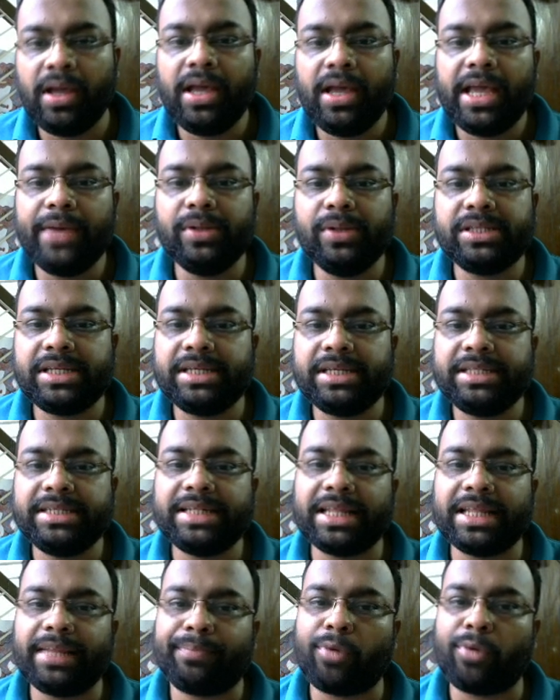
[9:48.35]
you will see these
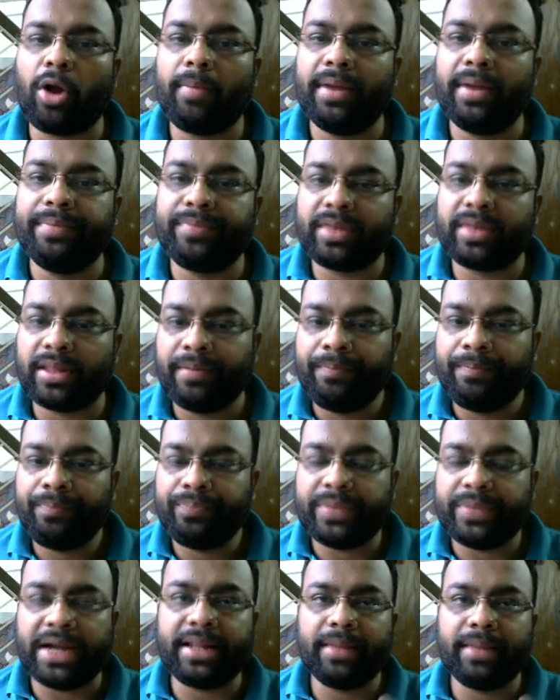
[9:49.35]
are the problems
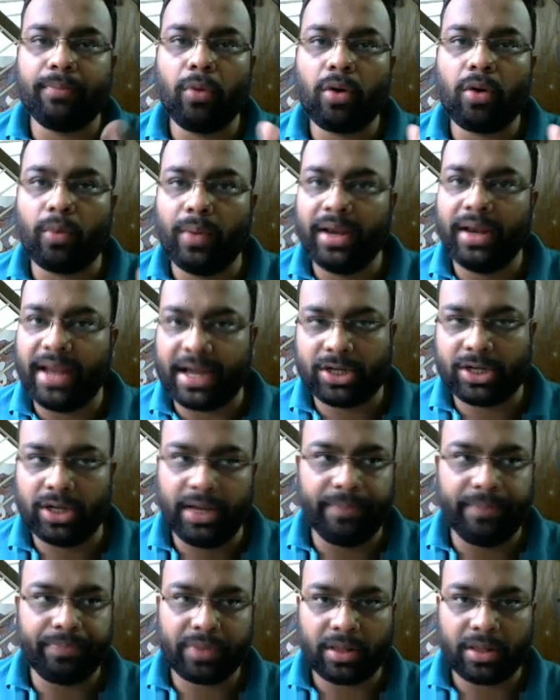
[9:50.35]
that the book will
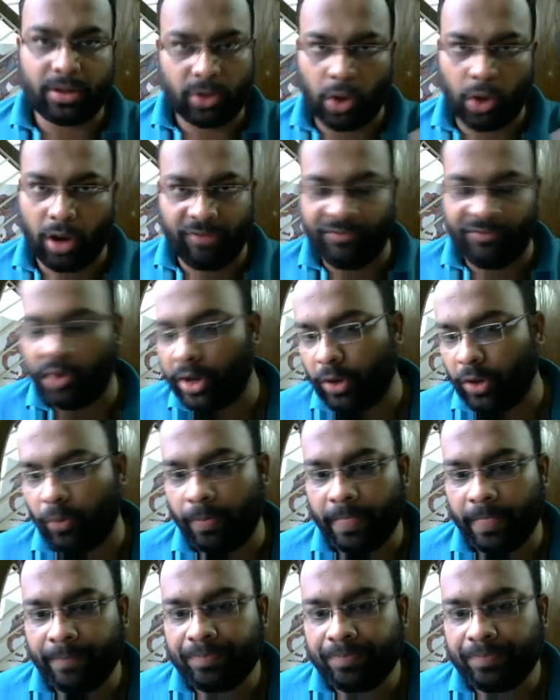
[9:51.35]
actually solve for you.